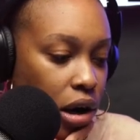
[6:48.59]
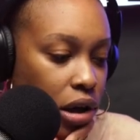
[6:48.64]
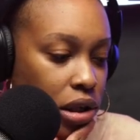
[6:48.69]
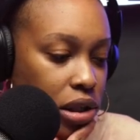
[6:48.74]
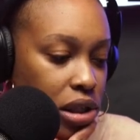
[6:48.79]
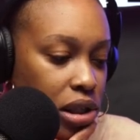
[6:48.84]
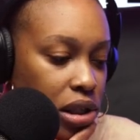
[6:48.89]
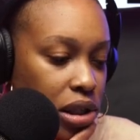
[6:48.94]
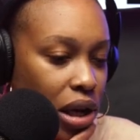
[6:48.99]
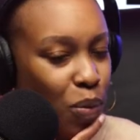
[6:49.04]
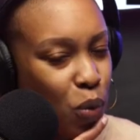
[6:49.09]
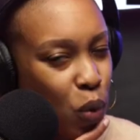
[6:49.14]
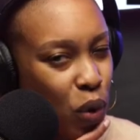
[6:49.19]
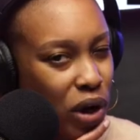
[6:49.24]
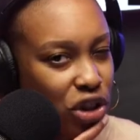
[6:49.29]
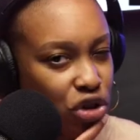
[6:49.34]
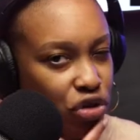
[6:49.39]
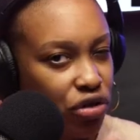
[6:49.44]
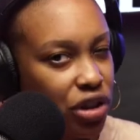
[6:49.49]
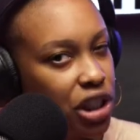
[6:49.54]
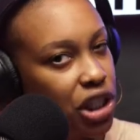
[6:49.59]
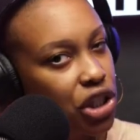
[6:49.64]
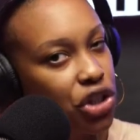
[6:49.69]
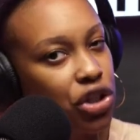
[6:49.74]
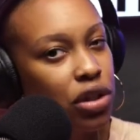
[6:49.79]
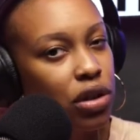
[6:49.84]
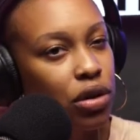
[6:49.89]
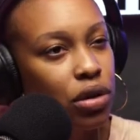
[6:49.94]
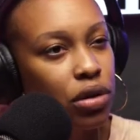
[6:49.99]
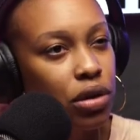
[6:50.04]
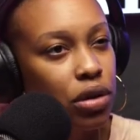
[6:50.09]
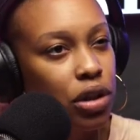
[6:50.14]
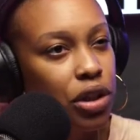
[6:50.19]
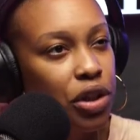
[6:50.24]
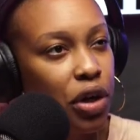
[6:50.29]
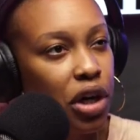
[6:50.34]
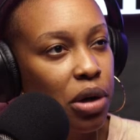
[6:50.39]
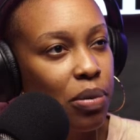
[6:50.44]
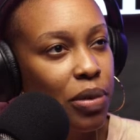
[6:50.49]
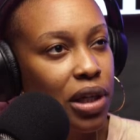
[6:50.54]
somewhat traditional, you know
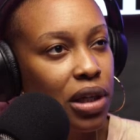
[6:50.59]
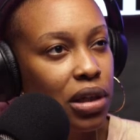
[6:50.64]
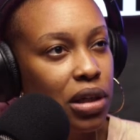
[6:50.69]
what I mean?